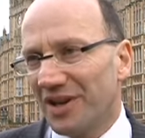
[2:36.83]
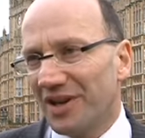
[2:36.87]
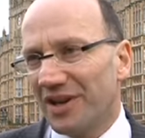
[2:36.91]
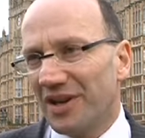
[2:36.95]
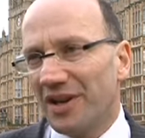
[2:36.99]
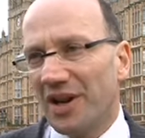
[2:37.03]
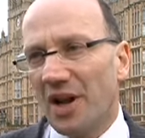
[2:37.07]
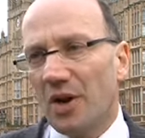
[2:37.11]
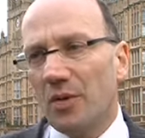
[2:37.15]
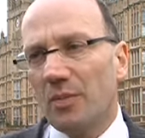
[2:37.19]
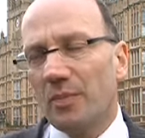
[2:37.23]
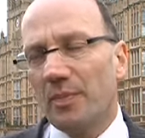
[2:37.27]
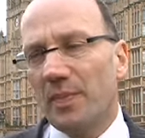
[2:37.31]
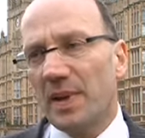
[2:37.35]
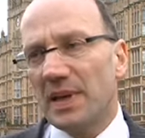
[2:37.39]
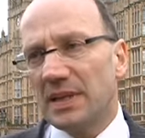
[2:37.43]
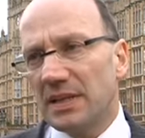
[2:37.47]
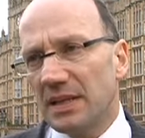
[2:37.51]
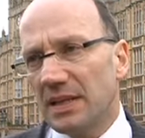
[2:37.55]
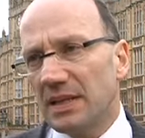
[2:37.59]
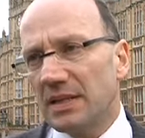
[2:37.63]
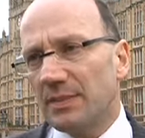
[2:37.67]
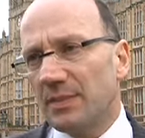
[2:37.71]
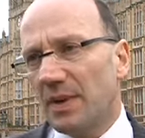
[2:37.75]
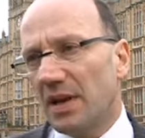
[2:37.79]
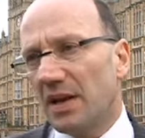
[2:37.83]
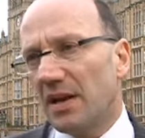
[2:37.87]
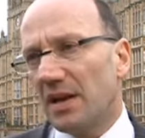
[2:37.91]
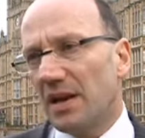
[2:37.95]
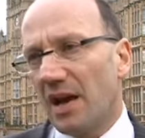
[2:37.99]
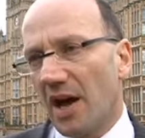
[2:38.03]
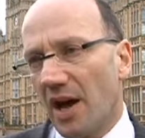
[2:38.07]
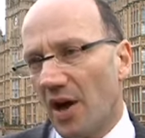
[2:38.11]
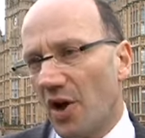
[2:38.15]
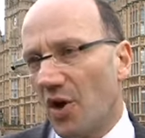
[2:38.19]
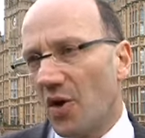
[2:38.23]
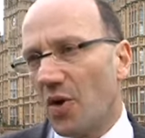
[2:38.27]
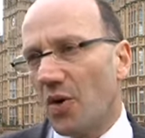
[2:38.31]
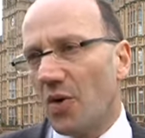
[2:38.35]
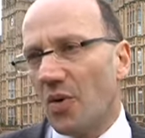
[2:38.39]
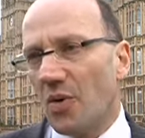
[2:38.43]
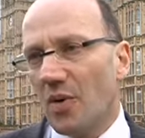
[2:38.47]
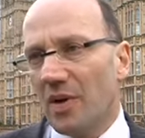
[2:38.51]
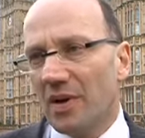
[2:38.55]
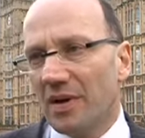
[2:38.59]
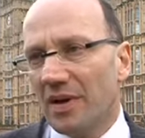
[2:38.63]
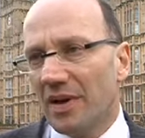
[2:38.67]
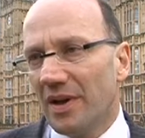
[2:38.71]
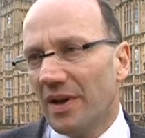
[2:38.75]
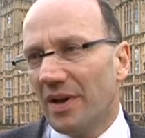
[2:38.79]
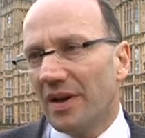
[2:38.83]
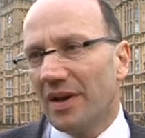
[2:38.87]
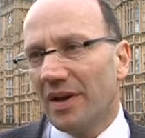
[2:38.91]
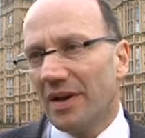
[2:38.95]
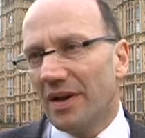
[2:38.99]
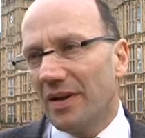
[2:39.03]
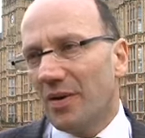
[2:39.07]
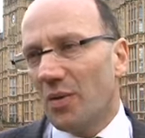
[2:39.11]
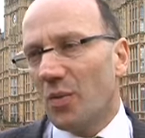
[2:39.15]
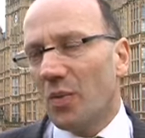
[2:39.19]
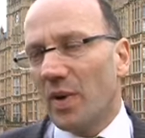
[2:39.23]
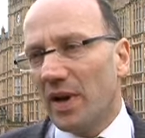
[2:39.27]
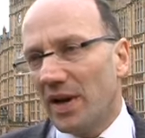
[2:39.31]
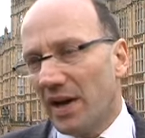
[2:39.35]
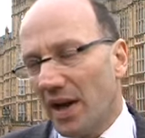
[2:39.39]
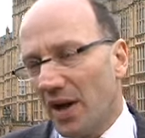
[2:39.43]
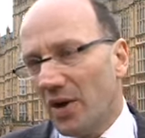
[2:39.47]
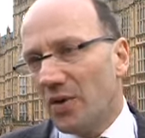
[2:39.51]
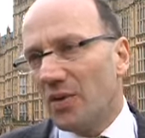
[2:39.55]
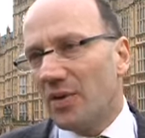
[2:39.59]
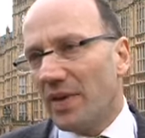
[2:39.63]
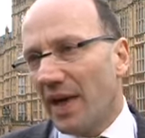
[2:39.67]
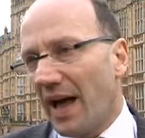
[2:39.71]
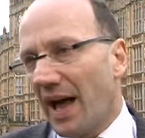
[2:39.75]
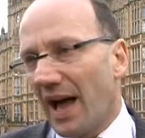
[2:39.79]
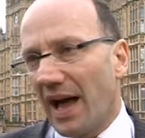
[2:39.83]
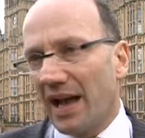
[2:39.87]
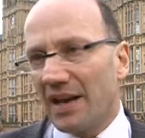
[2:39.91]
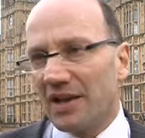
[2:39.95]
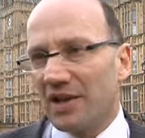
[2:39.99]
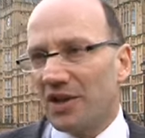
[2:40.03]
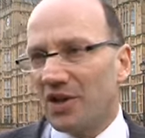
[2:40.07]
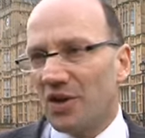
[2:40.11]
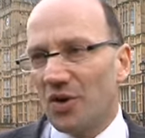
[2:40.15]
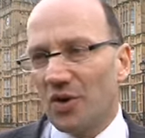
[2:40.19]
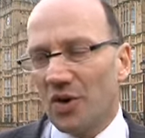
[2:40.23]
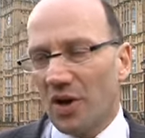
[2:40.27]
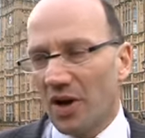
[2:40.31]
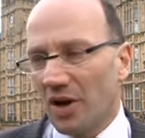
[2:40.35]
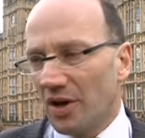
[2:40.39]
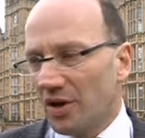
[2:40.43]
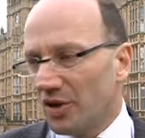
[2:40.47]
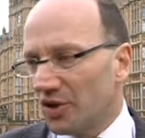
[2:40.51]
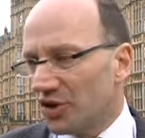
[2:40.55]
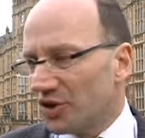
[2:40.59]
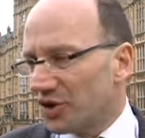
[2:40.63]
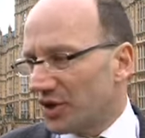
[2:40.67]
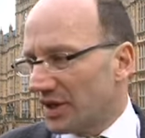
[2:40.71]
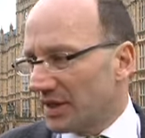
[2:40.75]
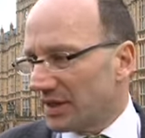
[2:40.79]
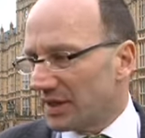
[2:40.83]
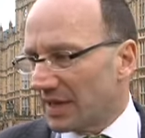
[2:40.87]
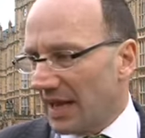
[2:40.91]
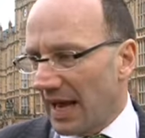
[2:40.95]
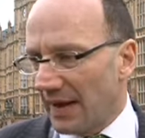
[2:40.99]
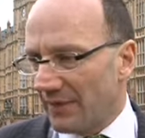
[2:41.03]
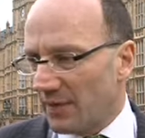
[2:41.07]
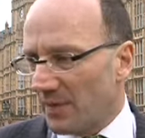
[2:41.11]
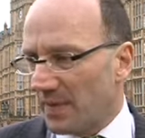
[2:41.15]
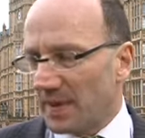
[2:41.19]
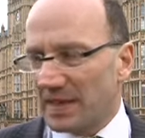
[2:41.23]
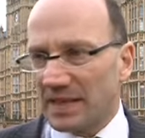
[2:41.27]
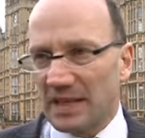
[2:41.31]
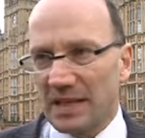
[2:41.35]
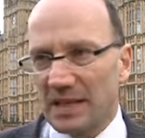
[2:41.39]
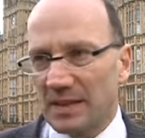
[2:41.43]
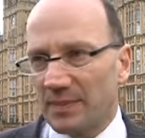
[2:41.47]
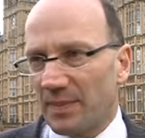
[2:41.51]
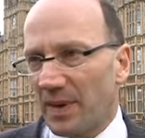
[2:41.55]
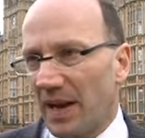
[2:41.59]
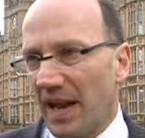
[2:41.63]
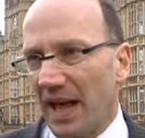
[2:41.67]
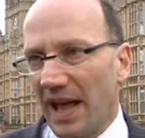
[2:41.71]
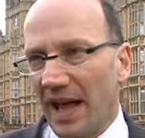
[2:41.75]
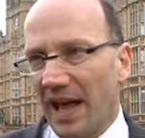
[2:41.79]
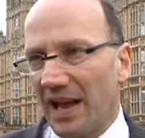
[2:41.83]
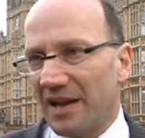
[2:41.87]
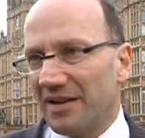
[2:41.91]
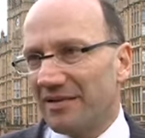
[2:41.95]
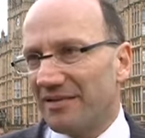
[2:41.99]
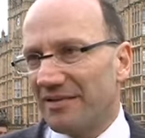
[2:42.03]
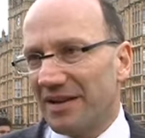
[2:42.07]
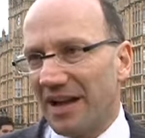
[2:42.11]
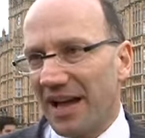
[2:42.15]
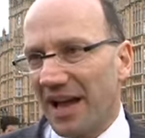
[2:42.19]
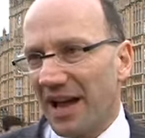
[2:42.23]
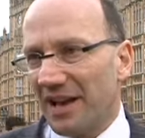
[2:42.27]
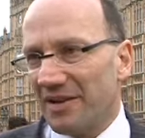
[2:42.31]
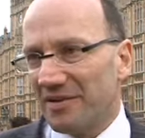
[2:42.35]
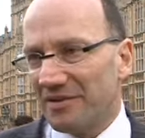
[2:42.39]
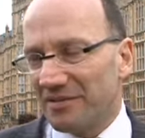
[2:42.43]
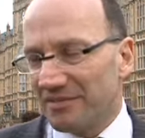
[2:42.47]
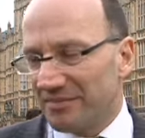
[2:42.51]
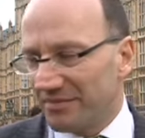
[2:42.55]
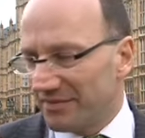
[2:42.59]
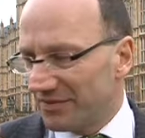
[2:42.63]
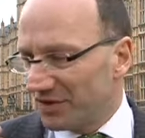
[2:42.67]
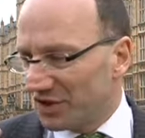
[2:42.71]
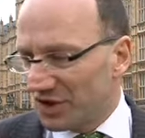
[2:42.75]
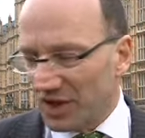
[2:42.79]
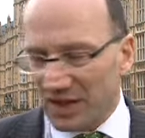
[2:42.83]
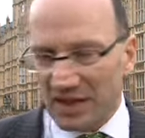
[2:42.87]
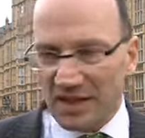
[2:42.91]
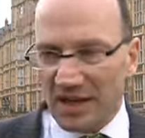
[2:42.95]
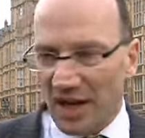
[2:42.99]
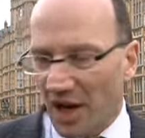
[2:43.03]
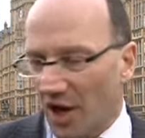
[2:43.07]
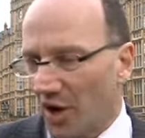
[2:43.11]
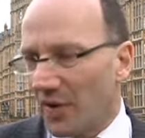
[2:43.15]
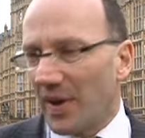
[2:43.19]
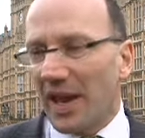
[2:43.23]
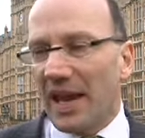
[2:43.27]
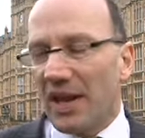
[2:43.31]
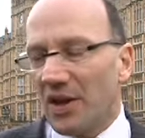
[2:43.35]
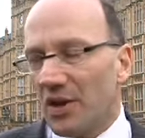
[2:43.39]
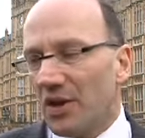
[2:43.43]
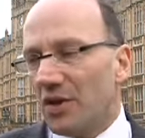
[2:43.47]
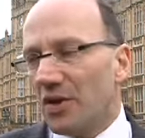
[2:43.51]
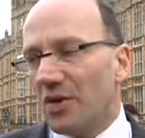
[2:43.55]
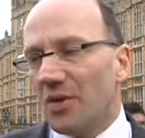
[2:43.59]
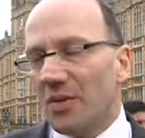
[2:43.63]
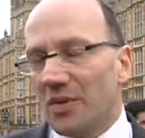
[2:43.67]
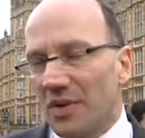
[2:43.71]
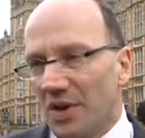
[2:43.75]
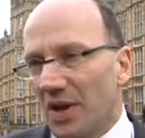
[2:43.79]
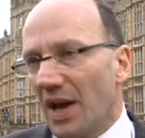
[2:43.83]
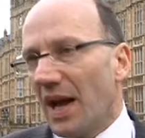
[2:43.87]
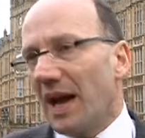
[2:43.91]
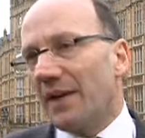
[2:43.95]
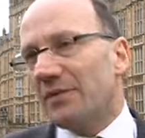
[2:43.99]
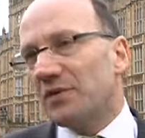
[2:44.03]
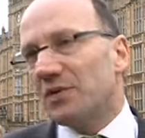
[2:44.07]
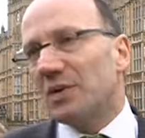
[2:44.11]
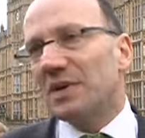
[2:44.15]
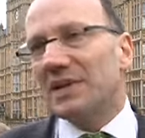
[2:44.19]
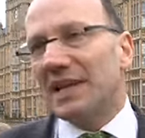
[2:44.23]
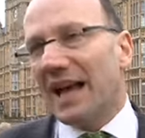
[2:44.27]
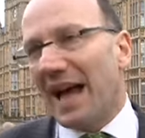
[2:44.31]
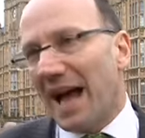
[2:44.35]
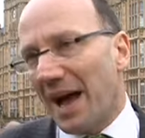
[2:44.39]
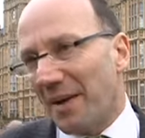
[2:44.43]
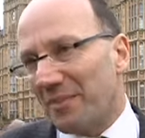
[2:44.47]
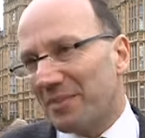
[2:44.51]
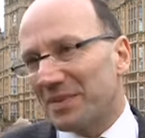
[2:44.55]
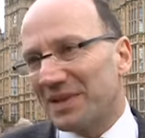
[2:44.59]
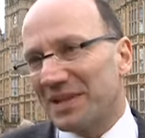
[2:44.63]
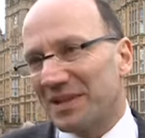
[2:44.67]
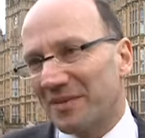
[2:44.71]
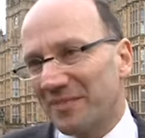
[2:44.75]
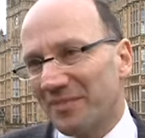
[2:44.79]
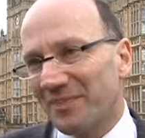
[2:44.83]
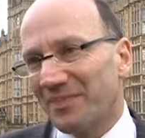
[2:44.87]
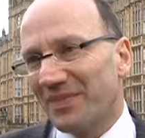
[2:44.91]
You know, businessmen know, we know that you can't just have a business plan and just go, you have to adapt.